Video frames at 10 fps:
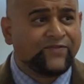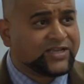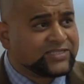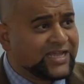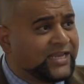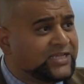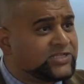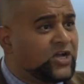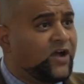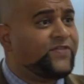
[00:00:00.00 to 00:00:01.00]
of exciting
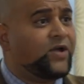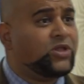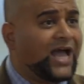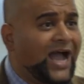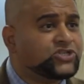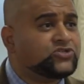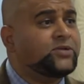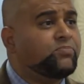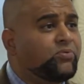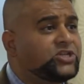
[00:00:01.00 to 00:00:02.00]
stuff that will actually
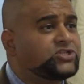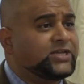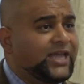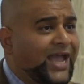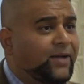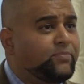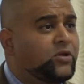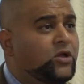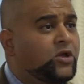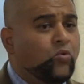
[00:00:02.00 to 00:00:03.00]
bridge the gap.
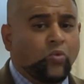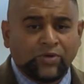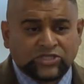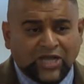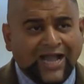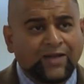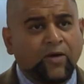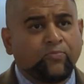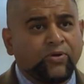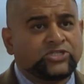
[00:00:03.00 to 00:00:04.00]
When we talk
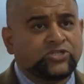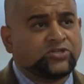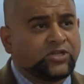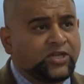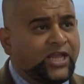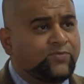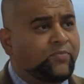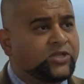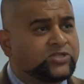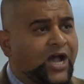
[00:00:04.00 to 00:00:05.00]
about preaching to the need, when
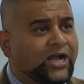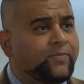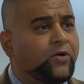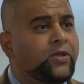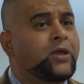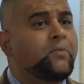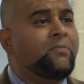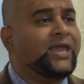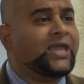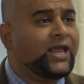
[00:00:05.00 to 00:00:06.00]
we talk about
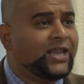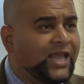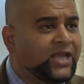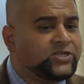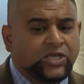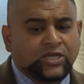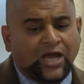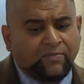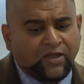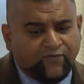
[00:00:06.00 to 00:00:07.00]
making it easy,
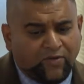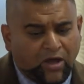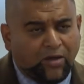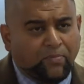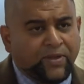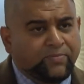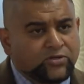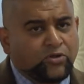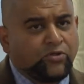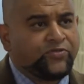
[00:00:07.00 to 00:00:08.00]
coming from a
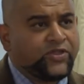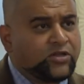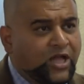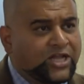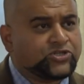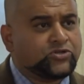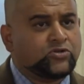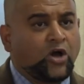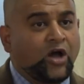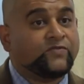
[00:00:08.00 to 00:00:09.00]
biblical, theological,
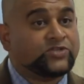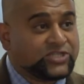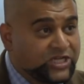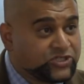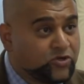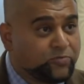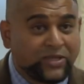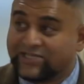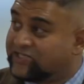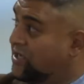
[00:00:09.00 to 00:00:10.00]
conversational
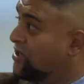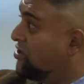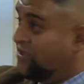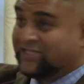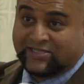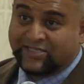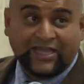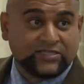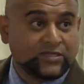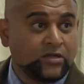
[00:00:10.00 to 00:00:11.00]
place, this is
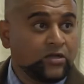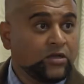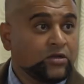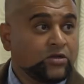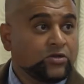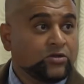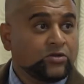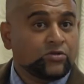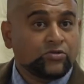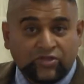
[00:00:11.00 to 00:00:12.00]
it.
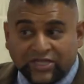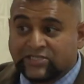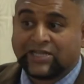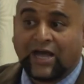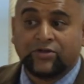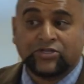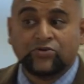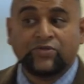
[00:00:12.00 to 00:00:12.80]
This is how you do